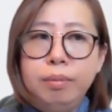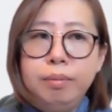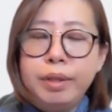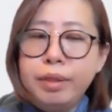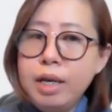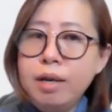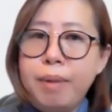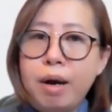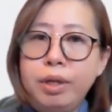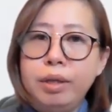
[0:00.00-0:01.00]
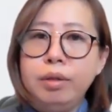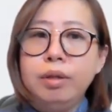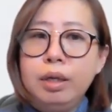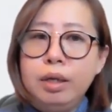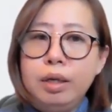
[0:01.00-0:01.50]
But think about it.
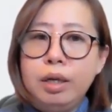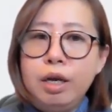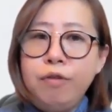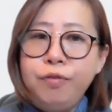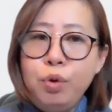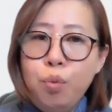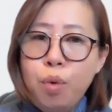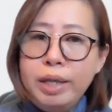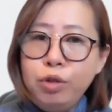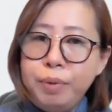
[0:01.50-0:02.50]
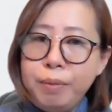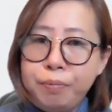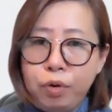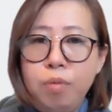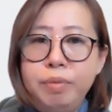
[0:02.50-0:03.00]
If you want to be
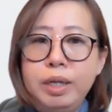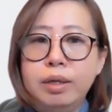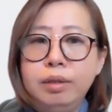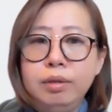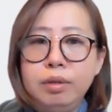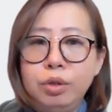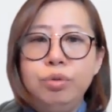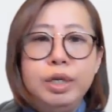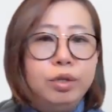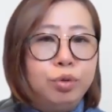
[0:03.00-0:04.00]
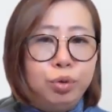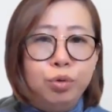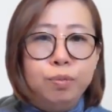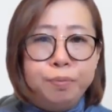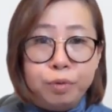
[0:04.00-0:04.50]
prominent, you need to
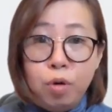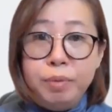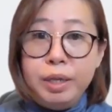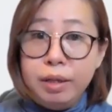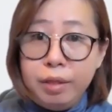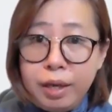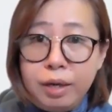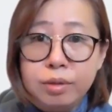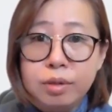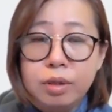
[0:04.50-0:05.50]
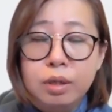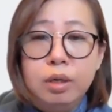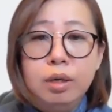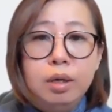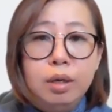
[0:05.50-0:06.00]
do prominent things.
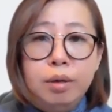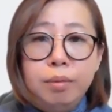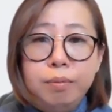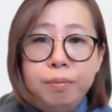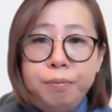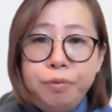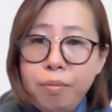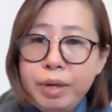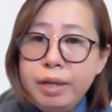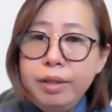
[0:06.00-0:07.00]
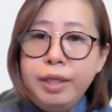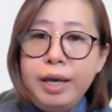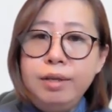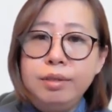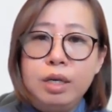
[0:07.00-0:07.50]
Prominent
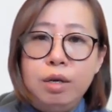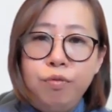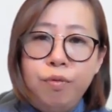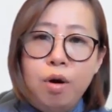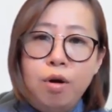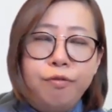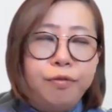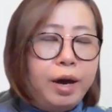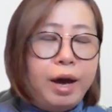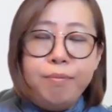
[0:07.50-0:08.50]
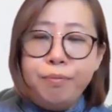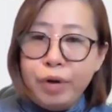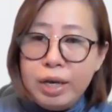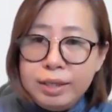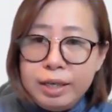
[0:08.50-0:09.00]
things involve
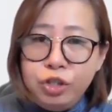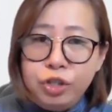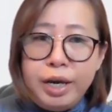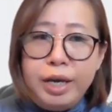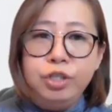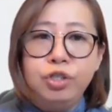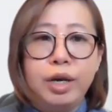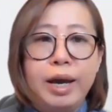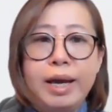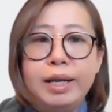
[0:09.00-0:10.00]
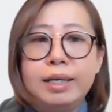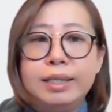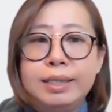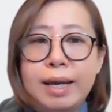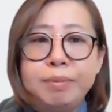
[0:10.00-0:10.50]
embracing change and
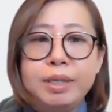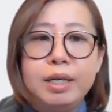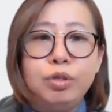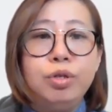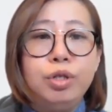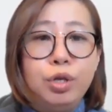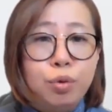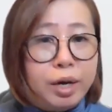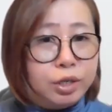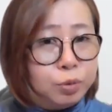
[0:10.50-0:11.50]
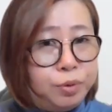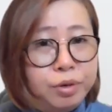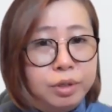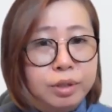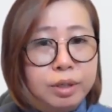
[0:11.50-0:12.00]
adapting to new
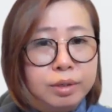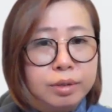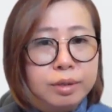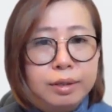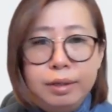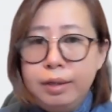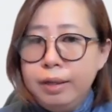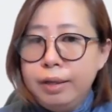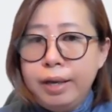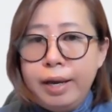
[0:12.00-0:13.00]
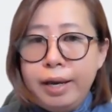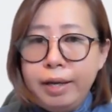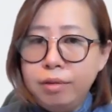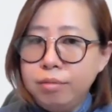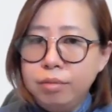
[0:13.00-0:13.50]
experiences
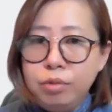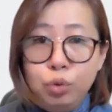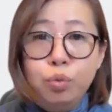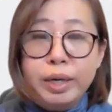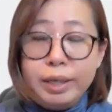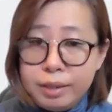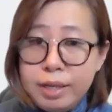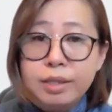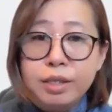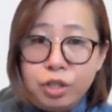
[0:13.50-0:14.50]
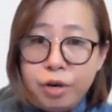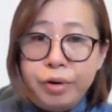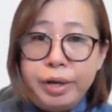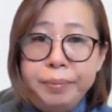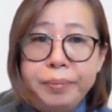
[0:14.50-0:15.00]
and do what is
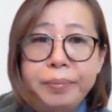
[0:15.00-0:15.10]
necessary.